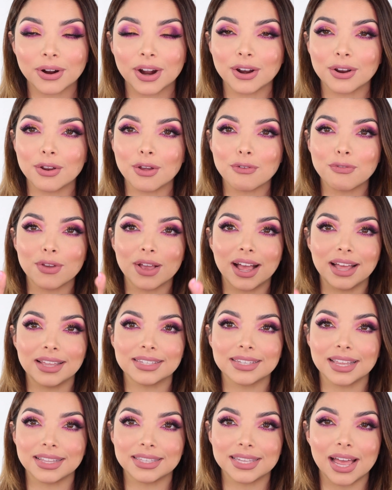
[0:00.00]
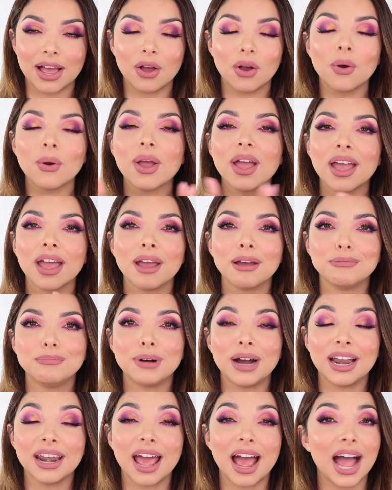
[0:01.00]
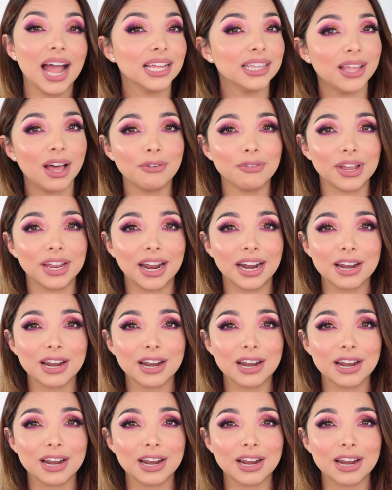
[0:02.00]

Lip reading: I don't know if you guys can tell, but I love it.